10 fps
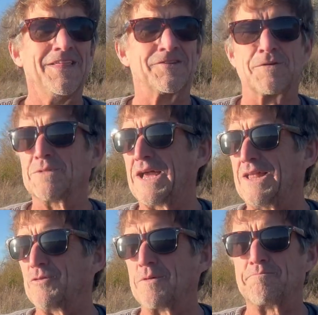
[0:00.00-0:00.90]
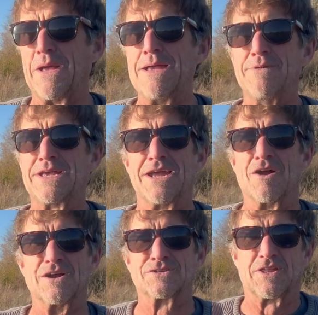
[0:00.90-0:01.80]
There's some lady with a baby
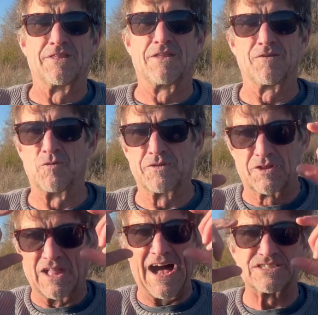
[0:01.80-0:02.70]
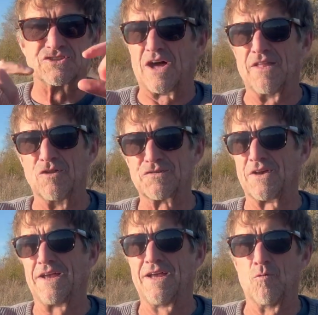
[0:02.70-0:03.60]
carriage with glasses on that looks
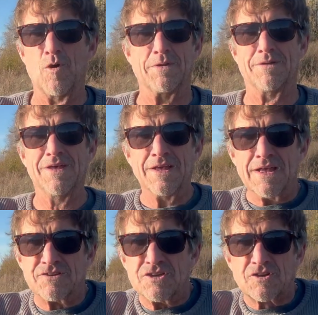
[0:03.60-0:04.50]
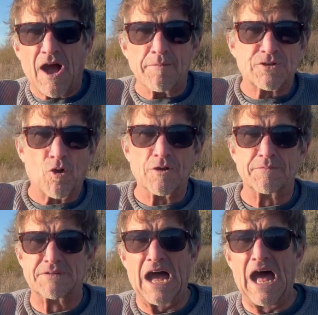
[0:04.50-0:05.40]
like a hit woman, and she's coming towards
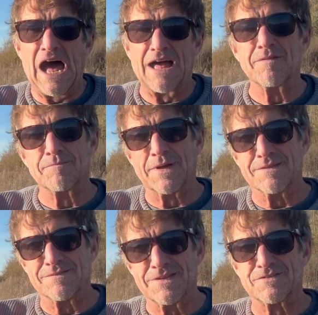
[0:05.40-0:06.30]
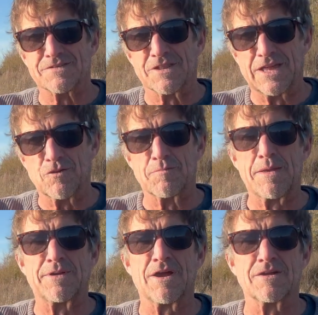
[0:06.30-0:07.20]
me. He's like, ah! But it's just a lady with a
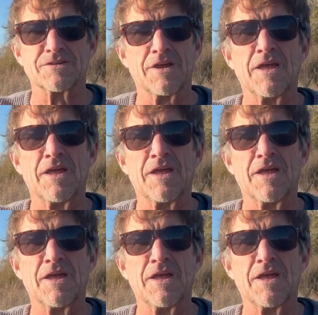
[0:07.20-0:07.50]
baby carriage.